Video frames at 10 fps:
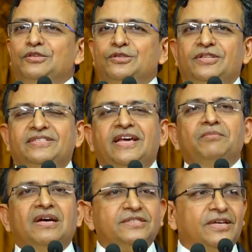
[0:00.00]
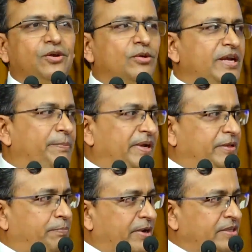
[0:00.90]
So the Zen master looked up at
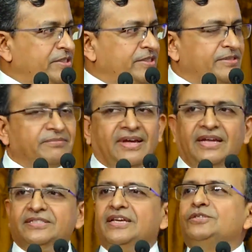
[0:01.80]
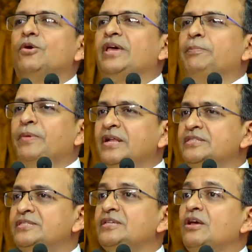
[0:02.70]
the prince and says, okay,
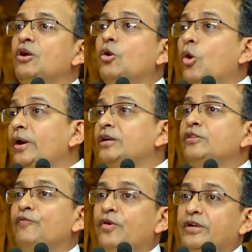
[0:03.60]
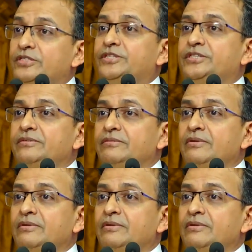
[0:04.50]
prince, go into the forest,